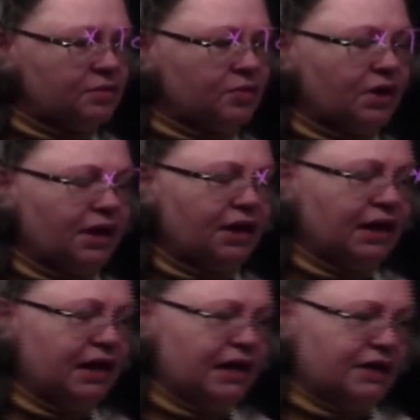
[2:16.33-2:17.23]
Okay,
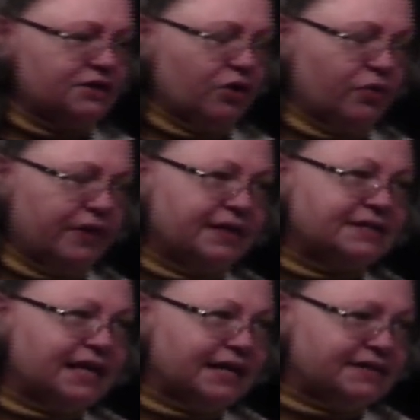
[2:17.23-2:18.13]
so
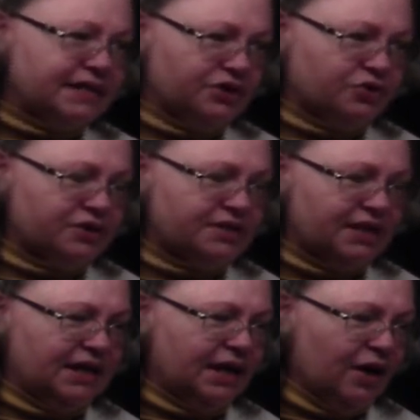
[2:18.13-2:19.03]
this gets
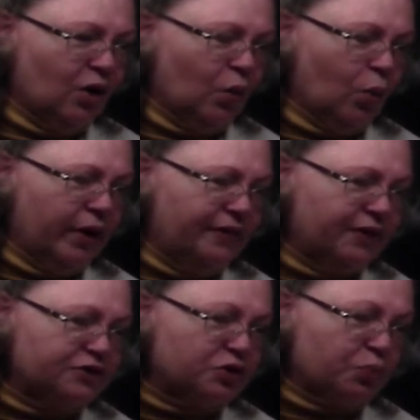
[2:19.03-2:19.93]
interesting when
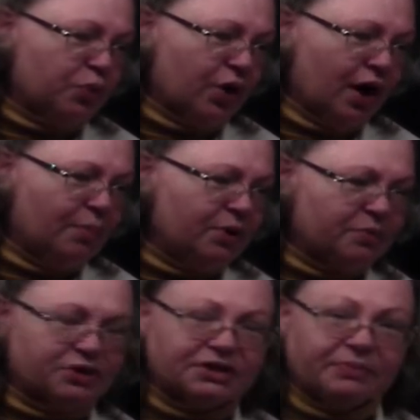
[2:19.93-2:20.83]
there's a problem
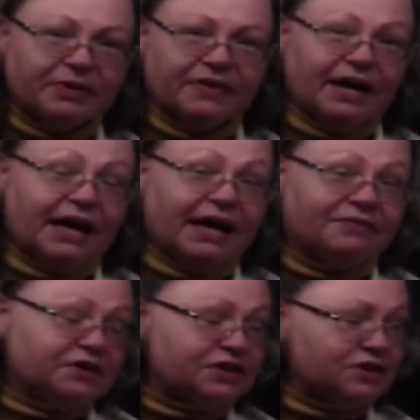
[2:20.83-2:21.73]
or something that I
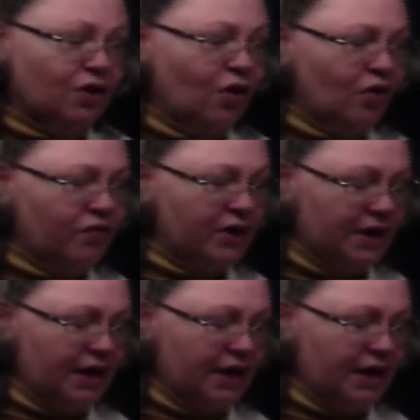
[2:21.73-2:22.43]
have to solve.